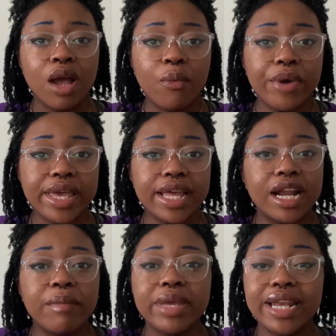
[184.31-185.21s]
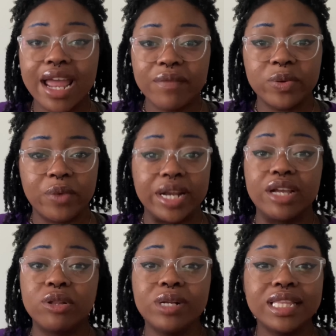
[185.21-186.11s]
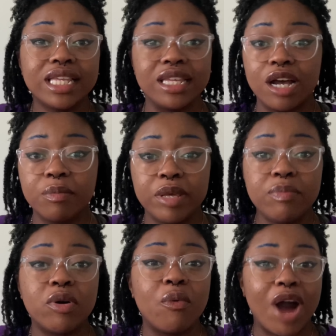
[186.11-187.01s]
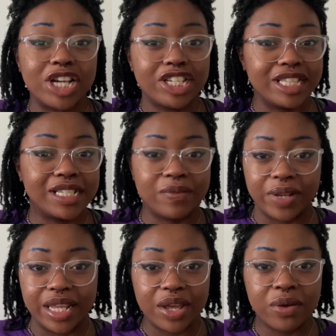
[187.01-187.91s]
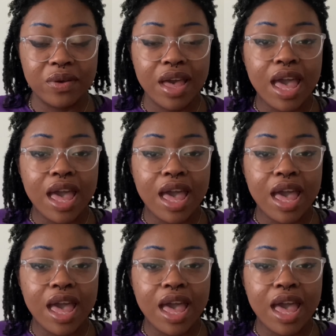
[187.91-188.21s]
We, and I mean everyone, including the young people watching this video,